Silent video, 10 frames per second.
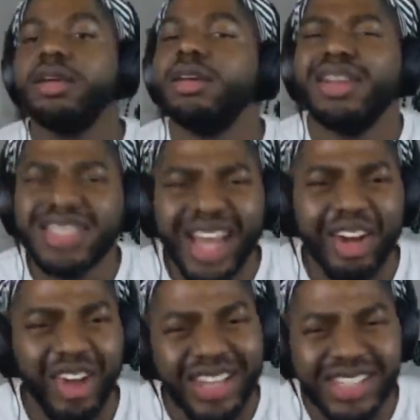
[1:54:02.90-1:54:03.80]
Isn't that
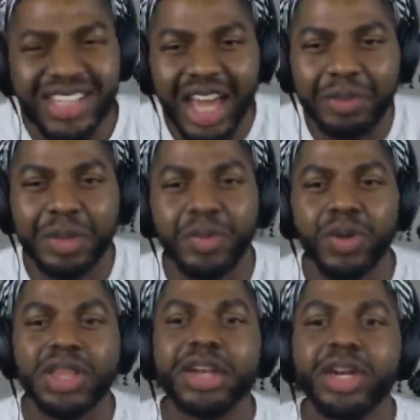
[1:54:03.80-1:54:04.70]
crazy? Like, people will
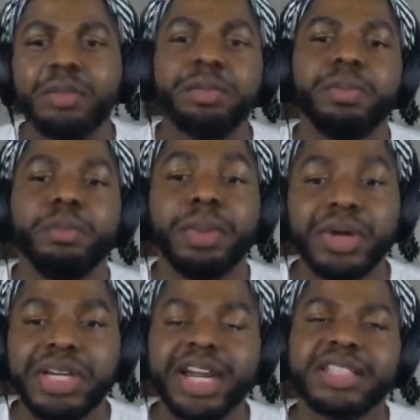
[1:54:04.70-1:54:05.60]
literally,
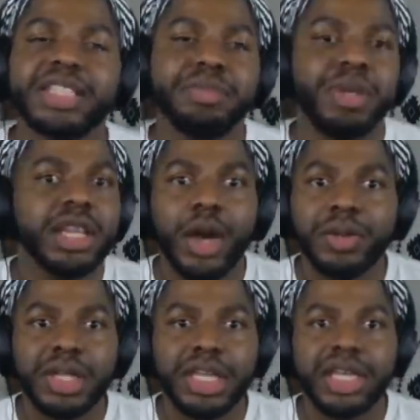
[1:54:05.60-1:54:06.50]
billionaires just be
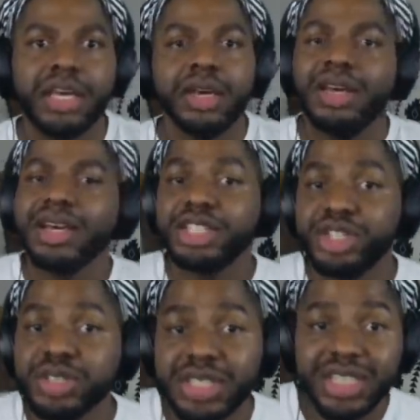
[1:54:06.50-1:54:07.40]
lonely. Because
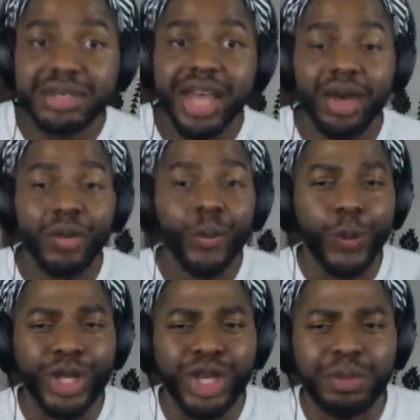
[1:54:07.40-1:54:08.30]
usually, like,
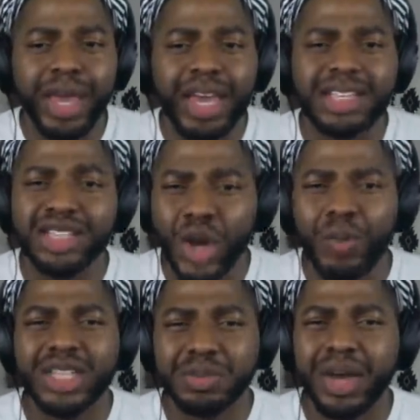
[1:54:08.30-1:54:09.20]
when you're making so
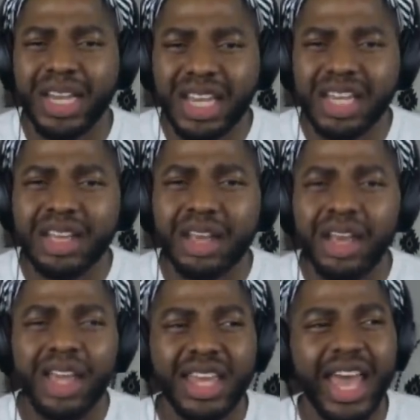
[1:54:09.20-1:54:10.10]
much money,
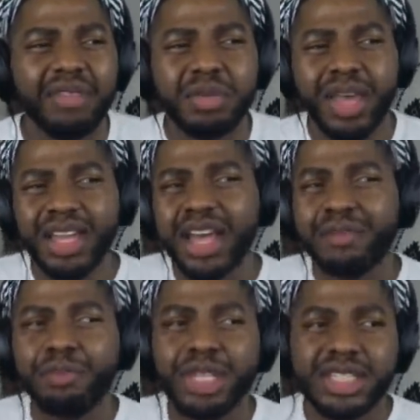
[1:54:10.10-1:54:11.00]
you have to make a lot
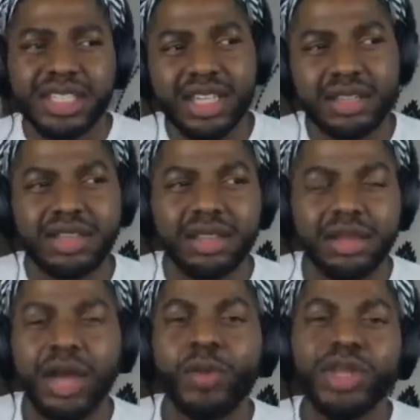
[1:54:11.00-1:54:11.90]
of business.
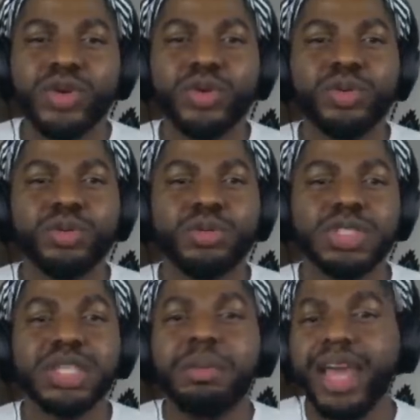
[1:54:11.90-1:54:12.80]
Like,
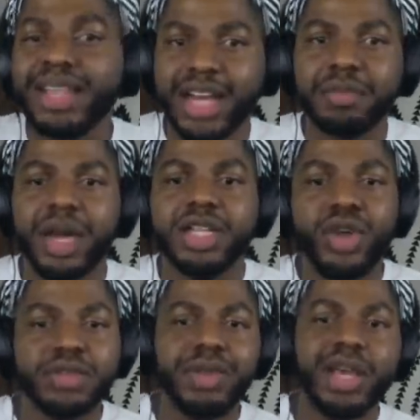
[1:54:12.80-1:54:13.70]
to make a lot of money, you
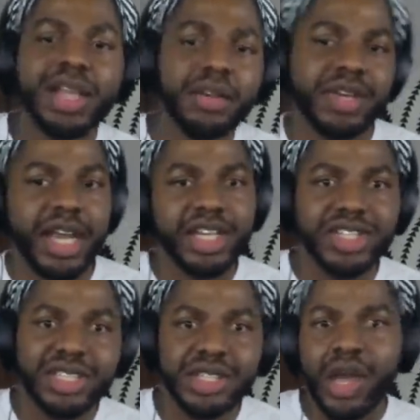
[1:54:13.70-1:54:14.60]
have to make a lot of
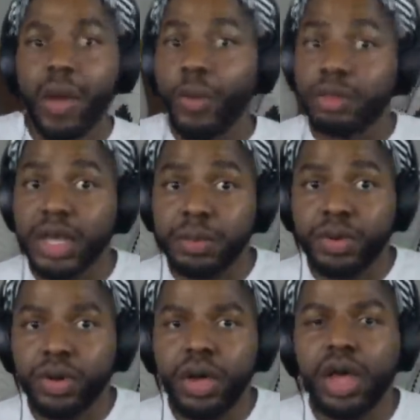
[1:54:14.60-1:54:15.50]
connections with
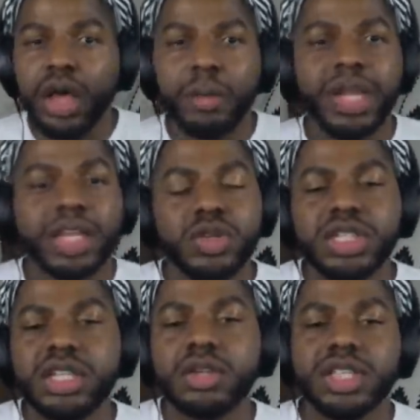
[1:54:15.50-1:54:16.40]
people. But, like,
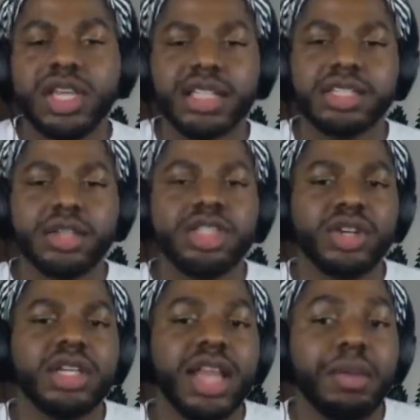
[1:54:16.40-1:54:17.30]
usually those connections are
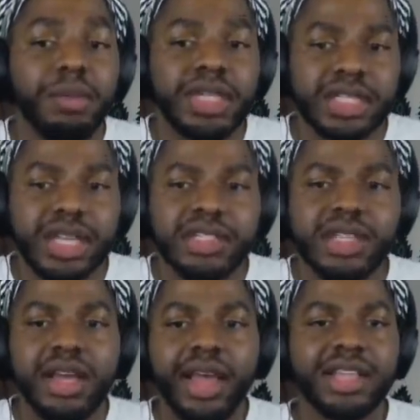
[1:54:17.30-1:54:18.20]
strictly, like, business.
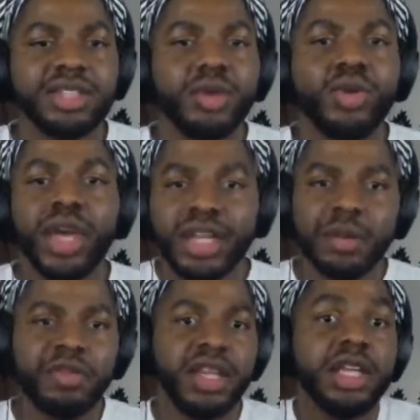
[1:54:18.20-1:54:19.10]
And so you end
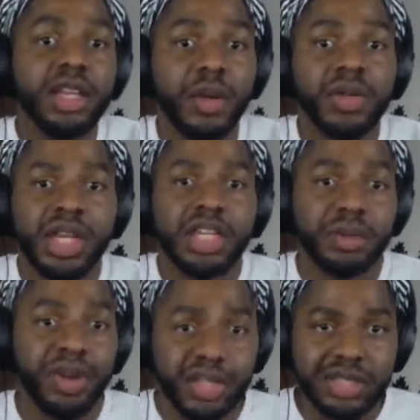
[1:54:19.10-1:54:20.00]
up feeling lonely in your
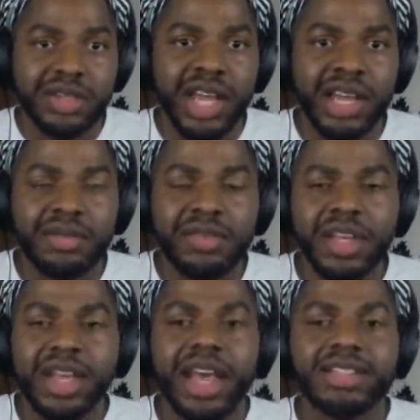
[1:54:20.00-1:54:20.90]
personal life.
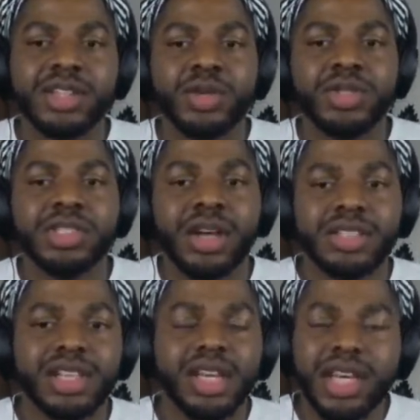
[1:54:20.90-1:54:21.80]
And so you start
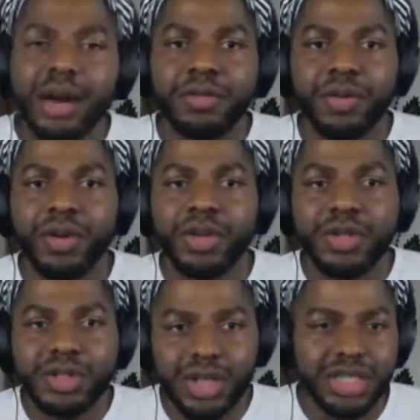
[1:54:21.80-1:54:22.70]
to look for
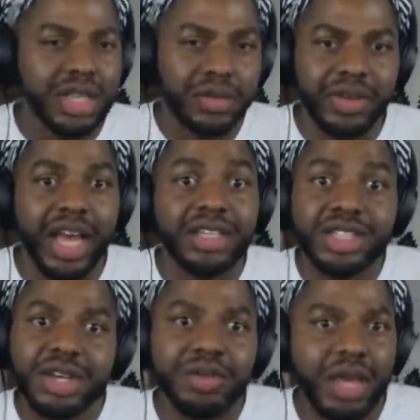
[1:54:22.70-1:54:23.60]
like
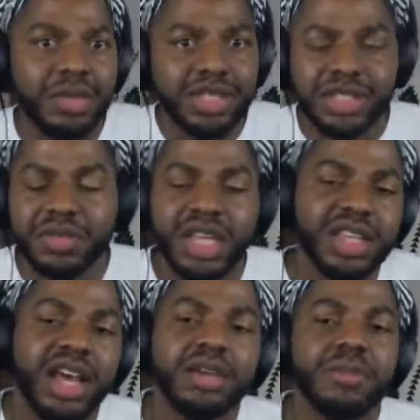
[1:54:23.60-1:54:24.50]
sugar babies and stuff like
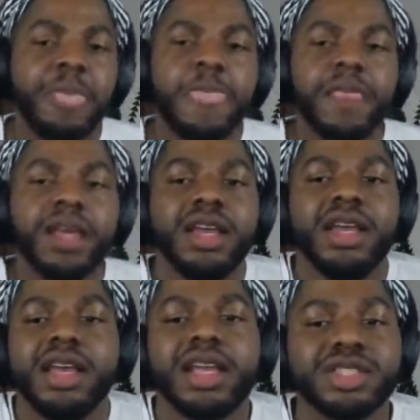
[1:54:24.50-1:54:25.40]
that.
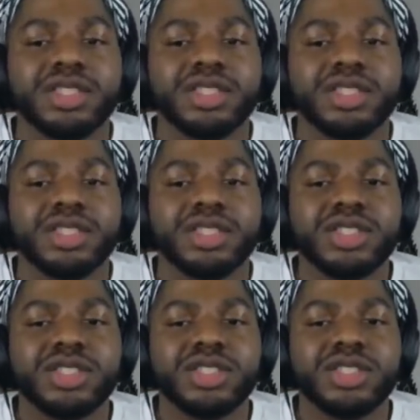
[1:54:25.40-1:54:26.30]
And so I think that's
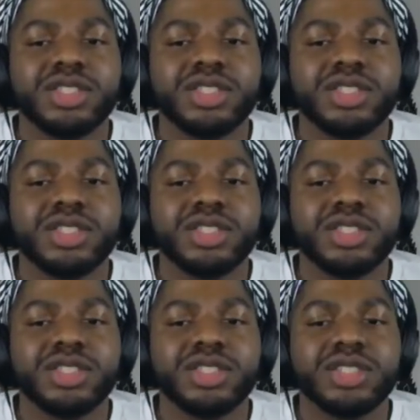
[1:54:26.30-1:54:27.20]
the psychology of it.